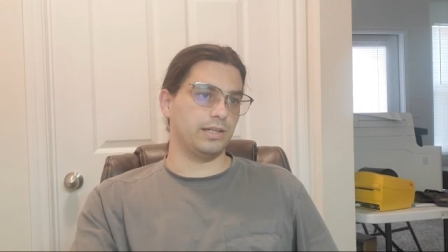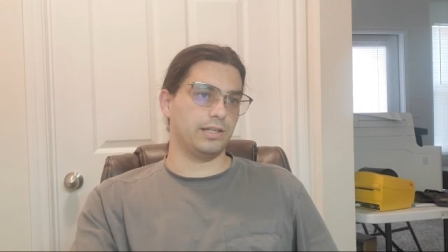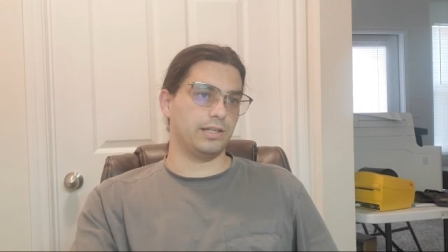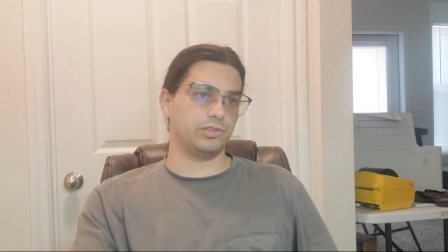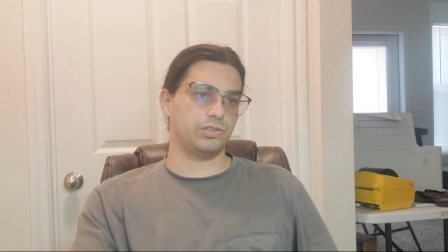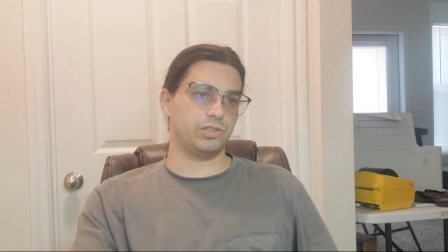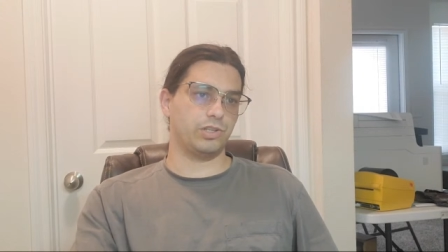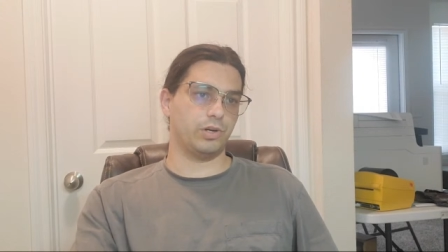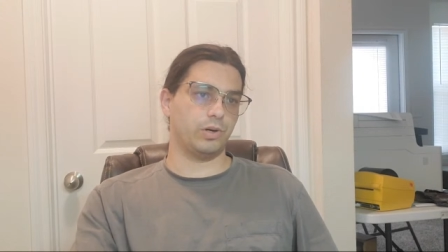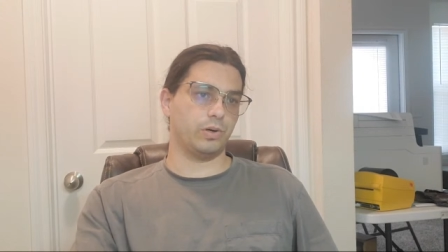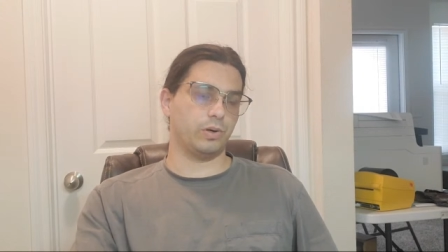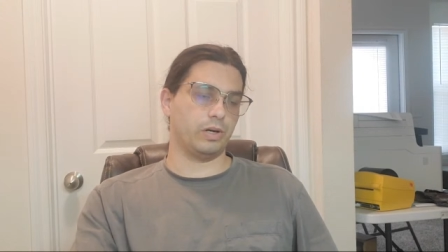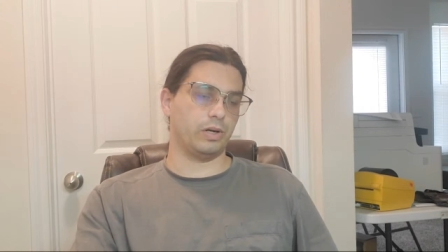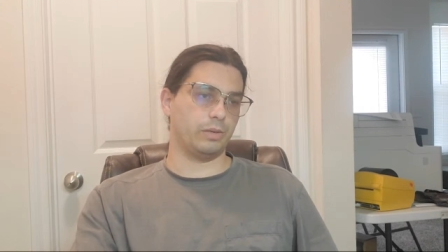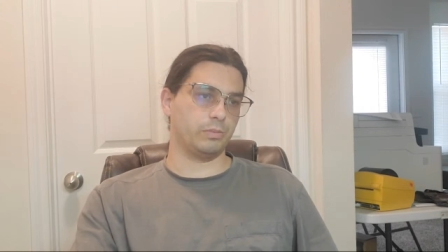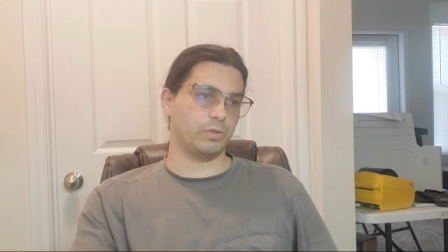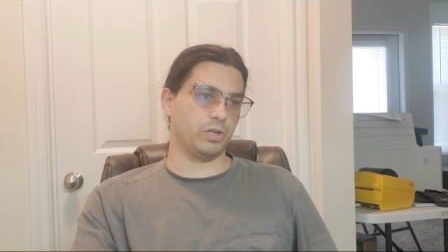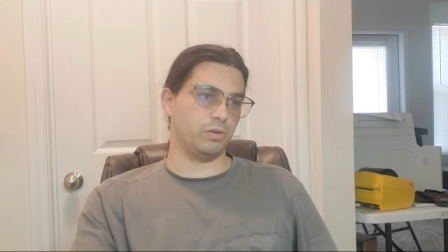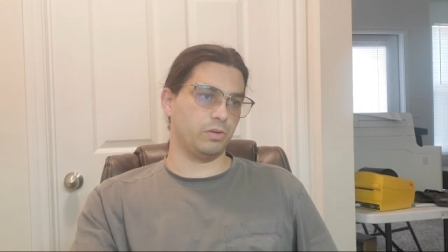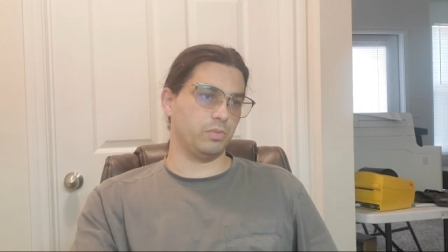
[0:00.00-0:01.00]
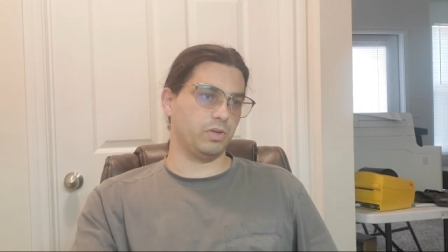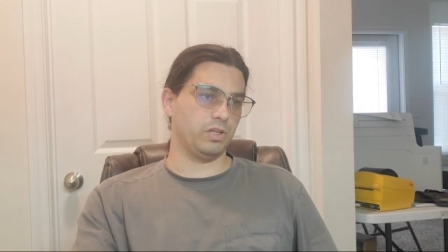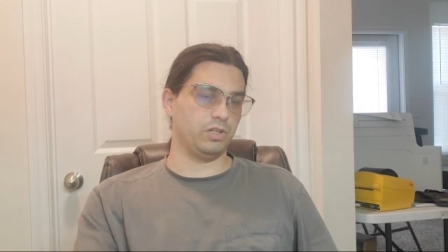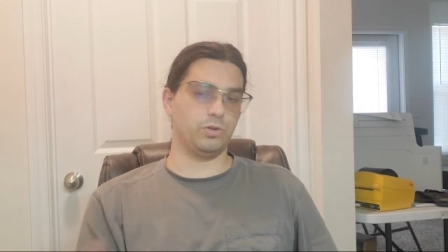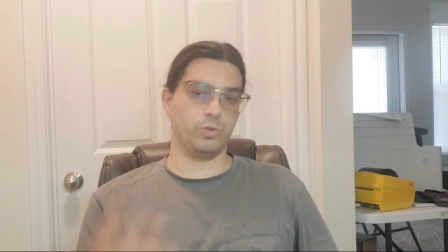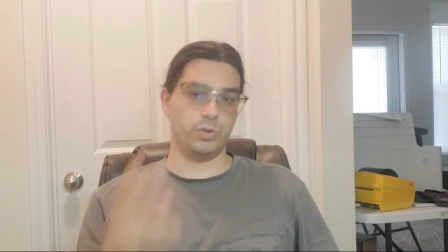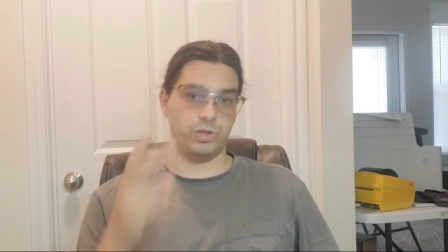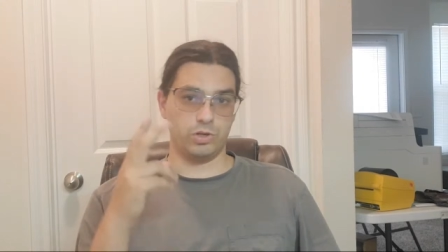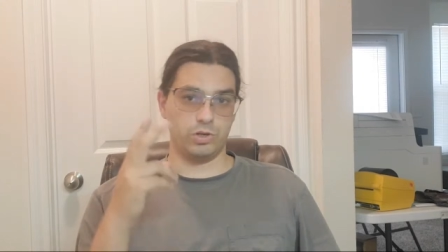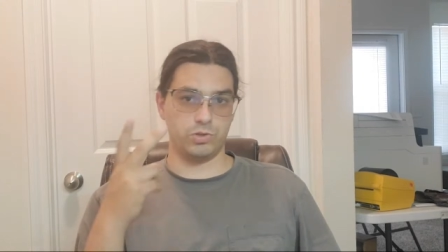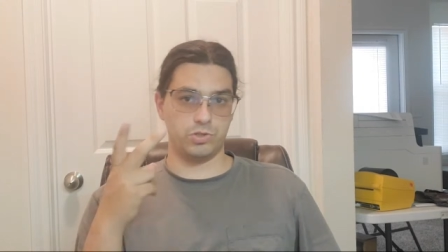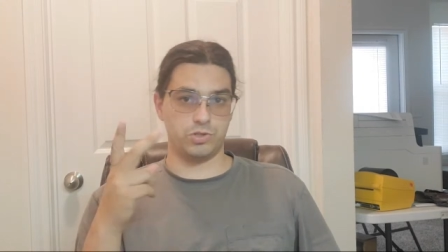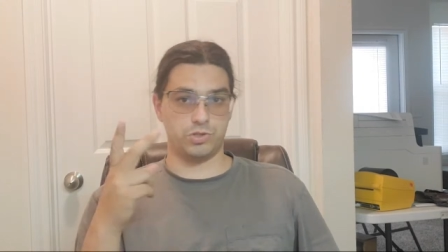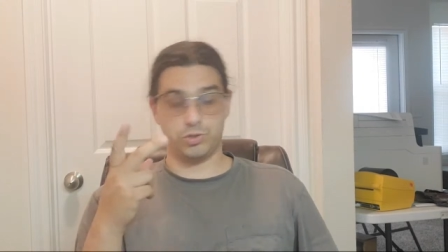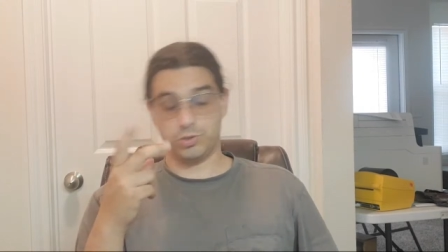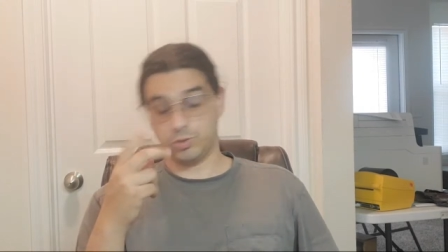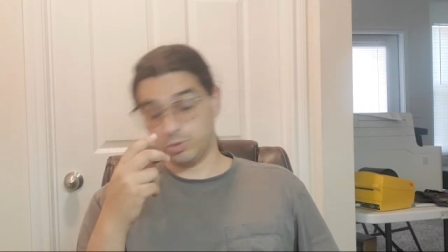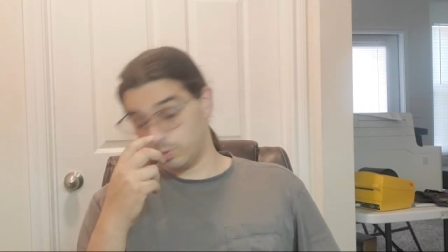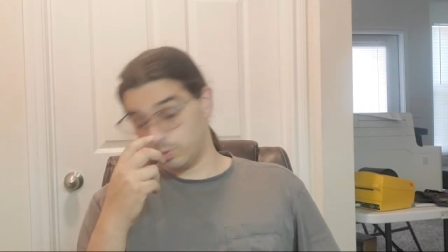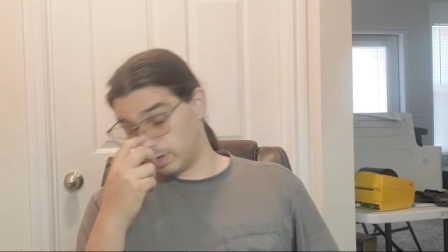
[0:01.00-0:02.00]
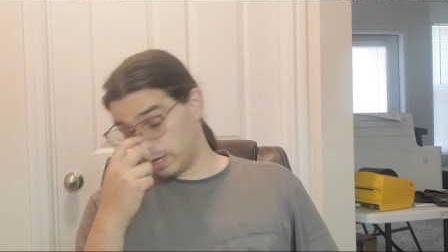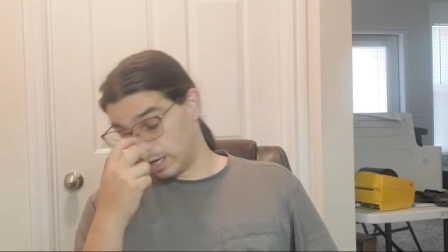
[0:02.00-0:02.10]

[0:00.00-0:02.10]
So I'm going to be doing those two.